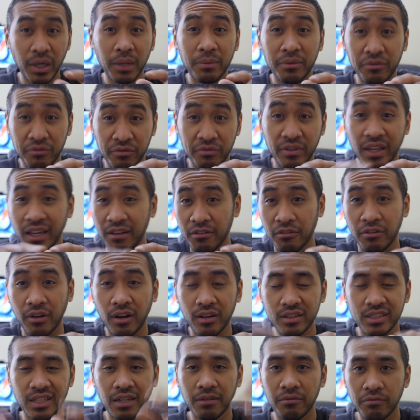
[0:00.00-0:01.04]
probably have a
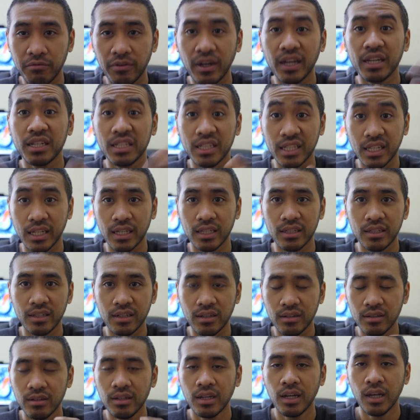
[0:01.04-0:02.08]
hard time finding it,
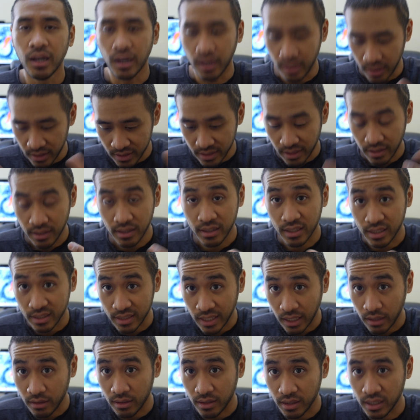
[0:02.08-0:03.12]
unless they're
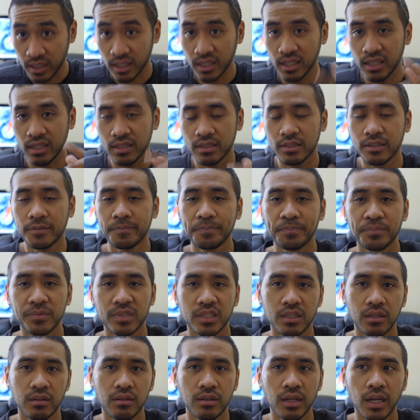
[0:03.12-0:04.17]
looking down on the keys.
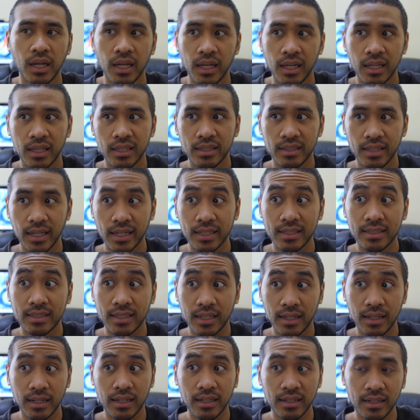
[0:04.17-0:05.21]
So
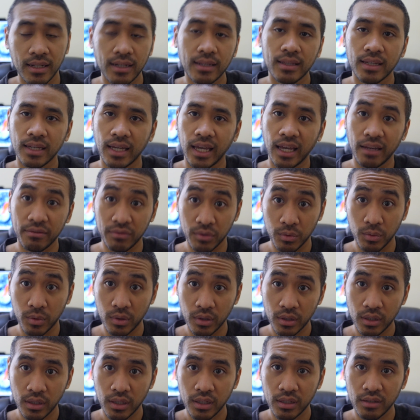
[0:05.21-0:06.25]
that's another thing I have to
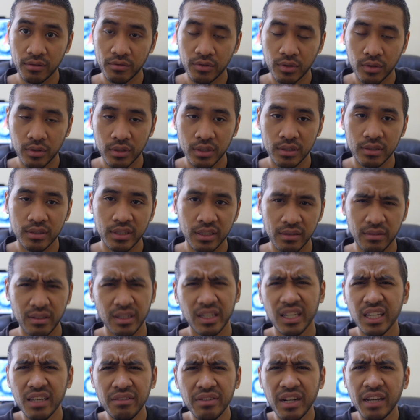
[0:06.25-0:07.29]
work on, of course.
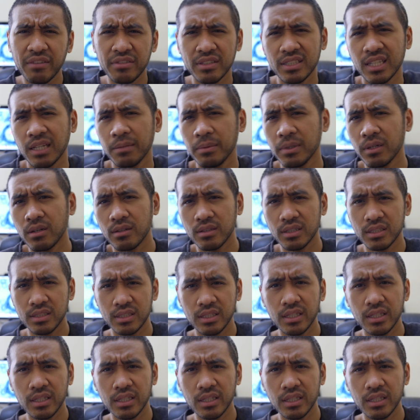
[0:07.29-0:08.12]
Even after typing all